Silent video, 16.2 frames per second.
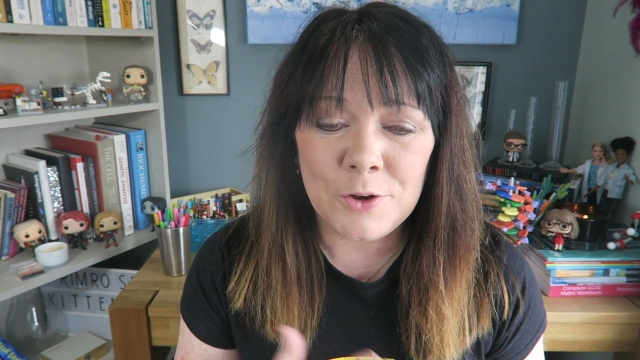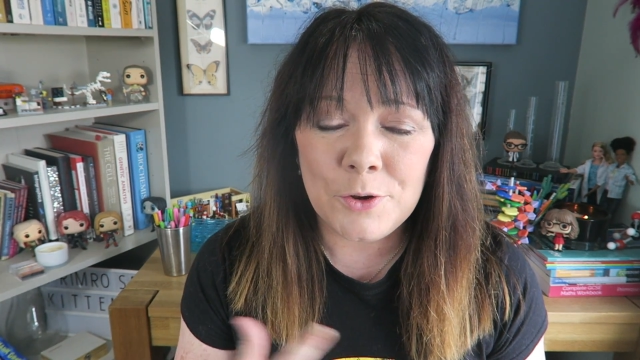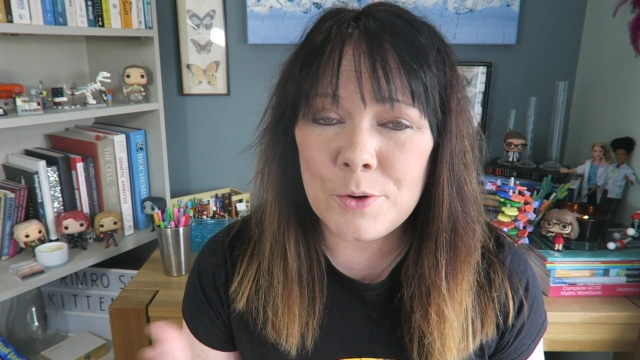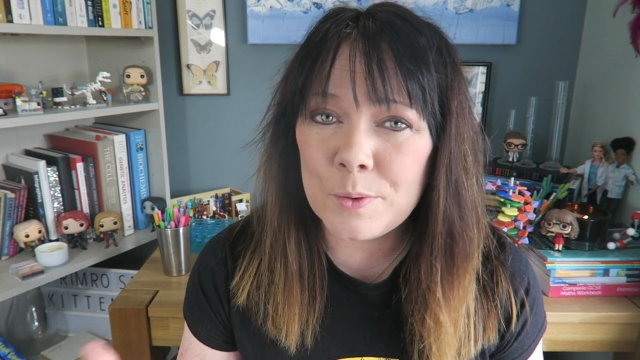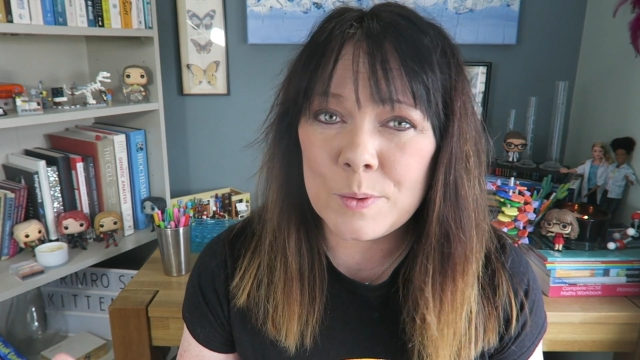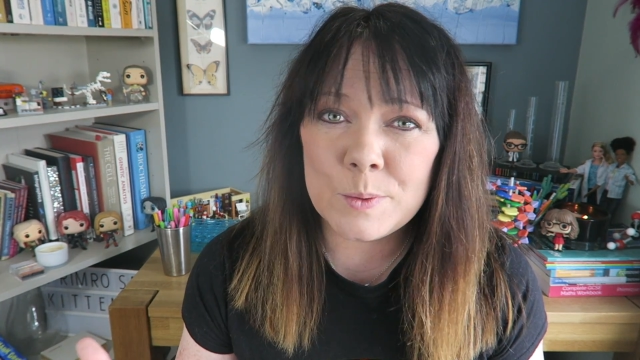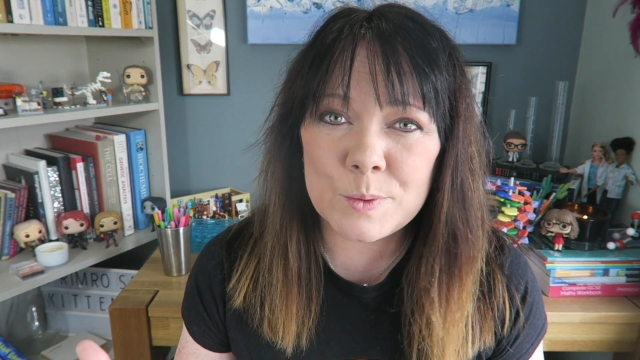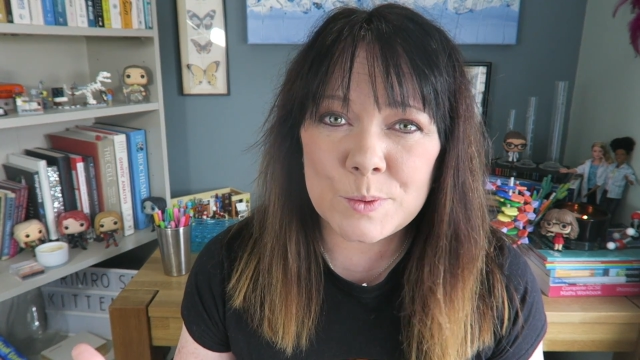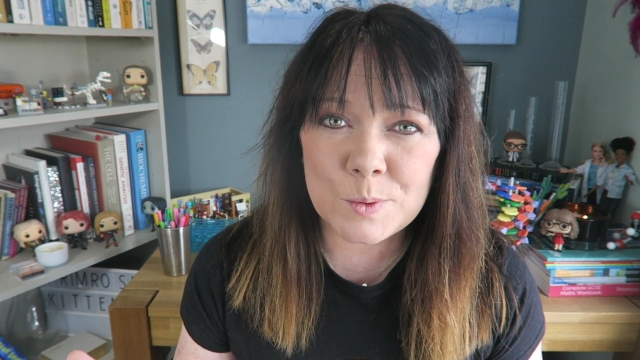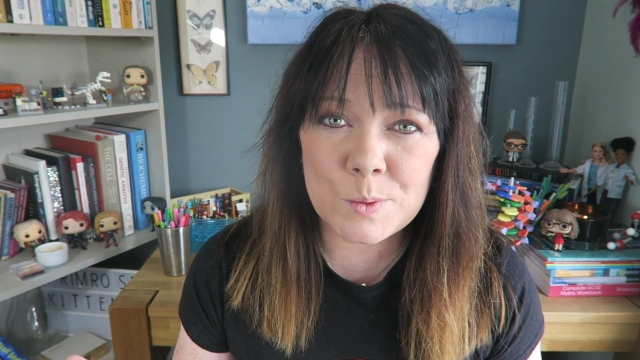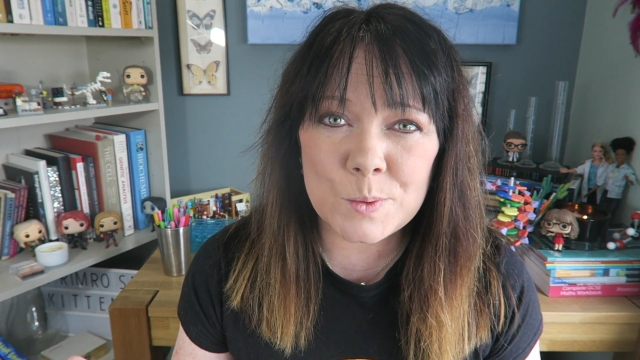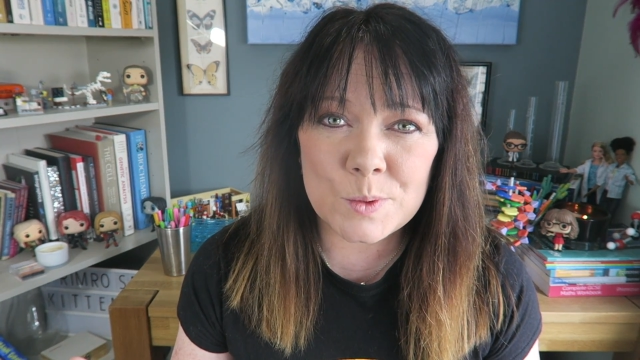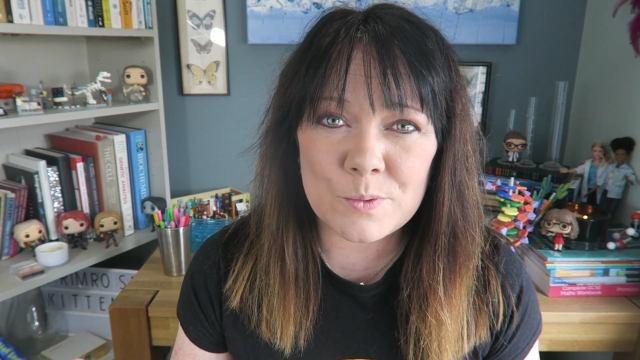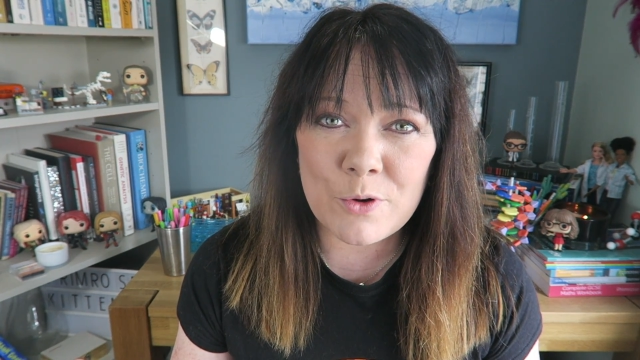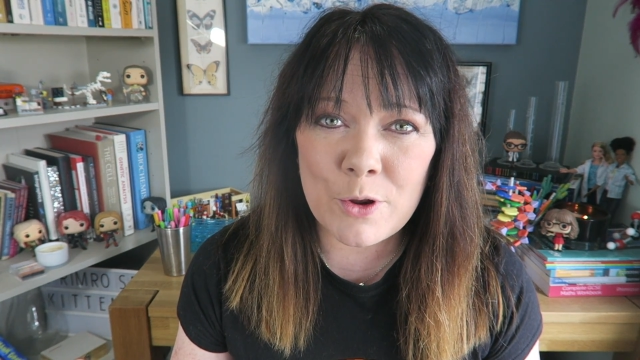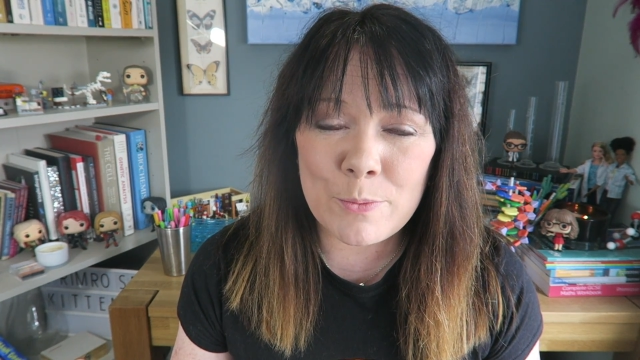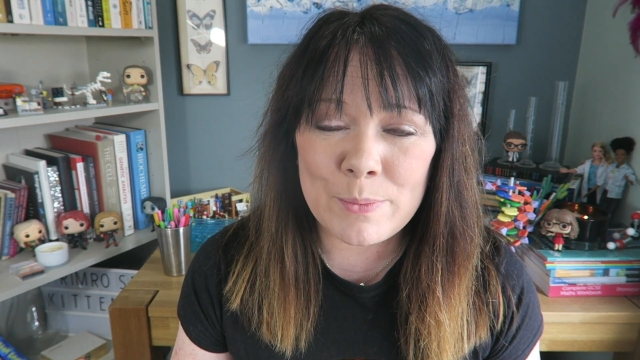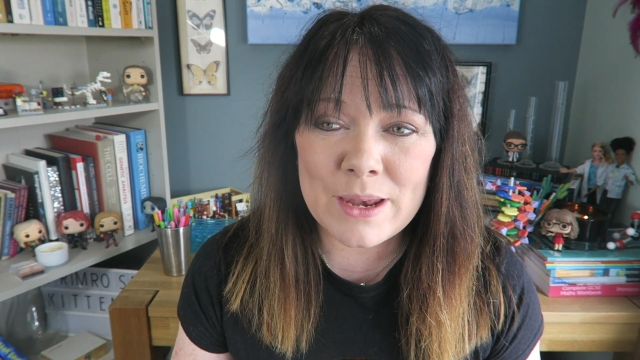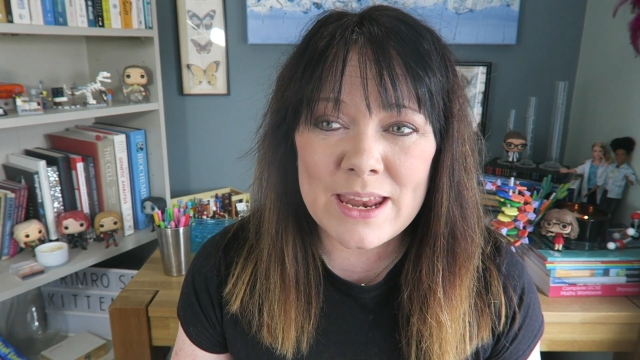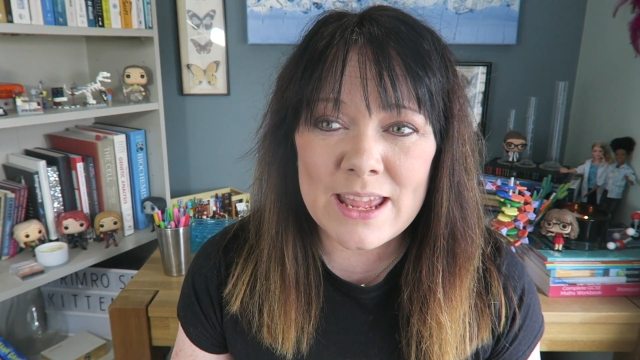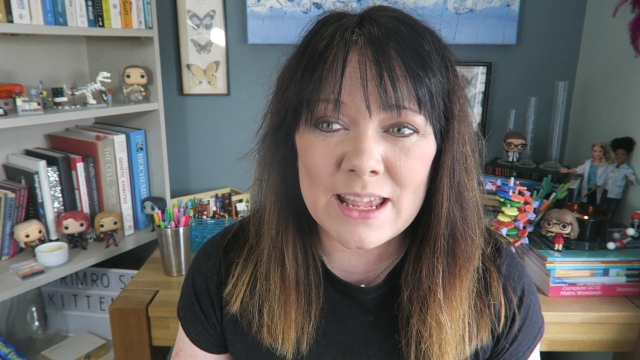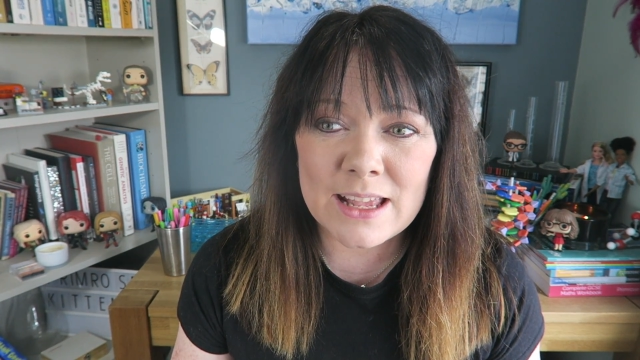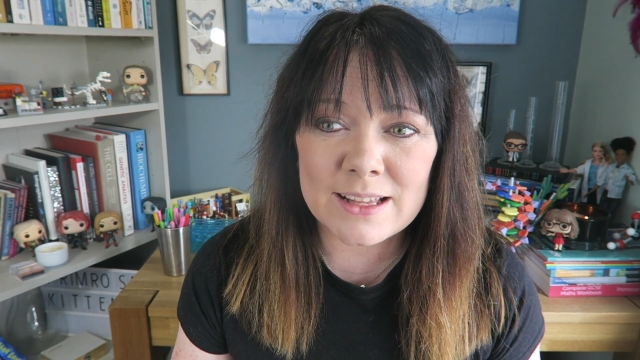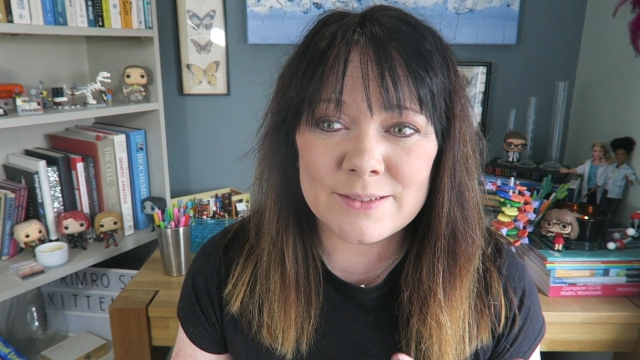Not all schools are
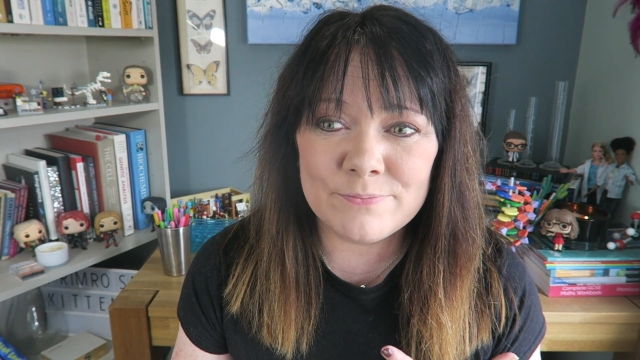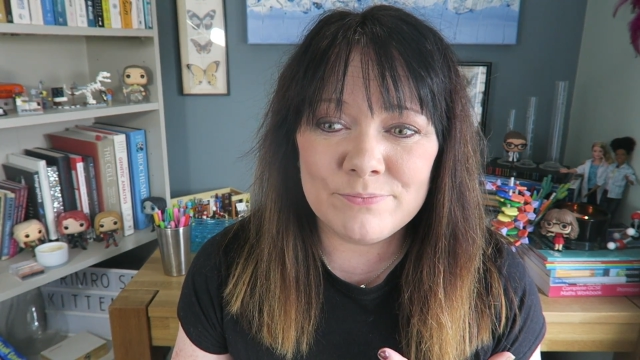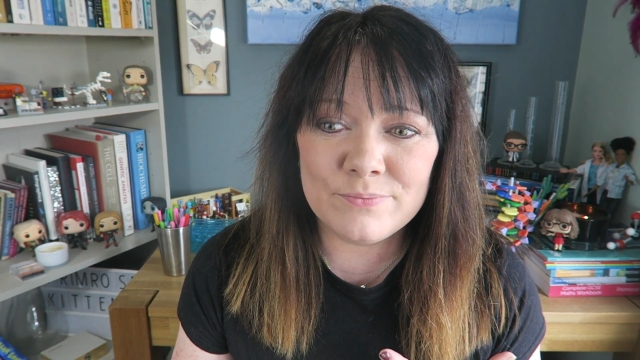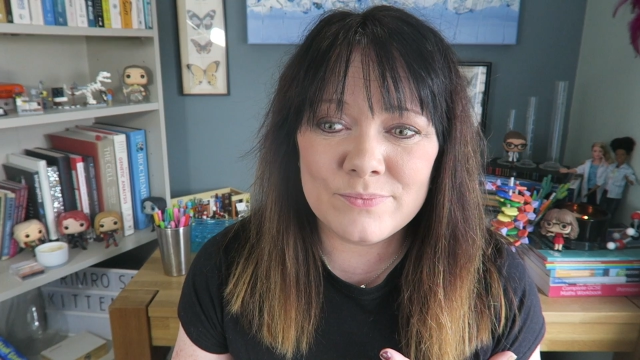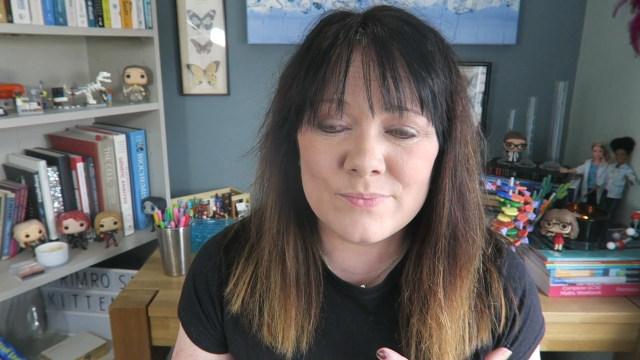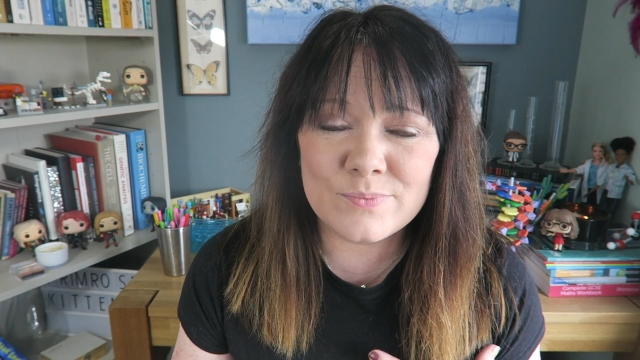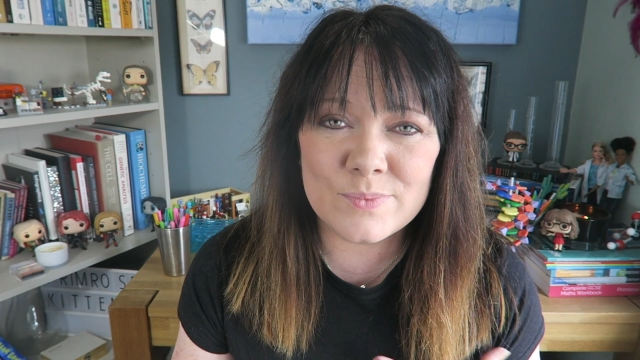opening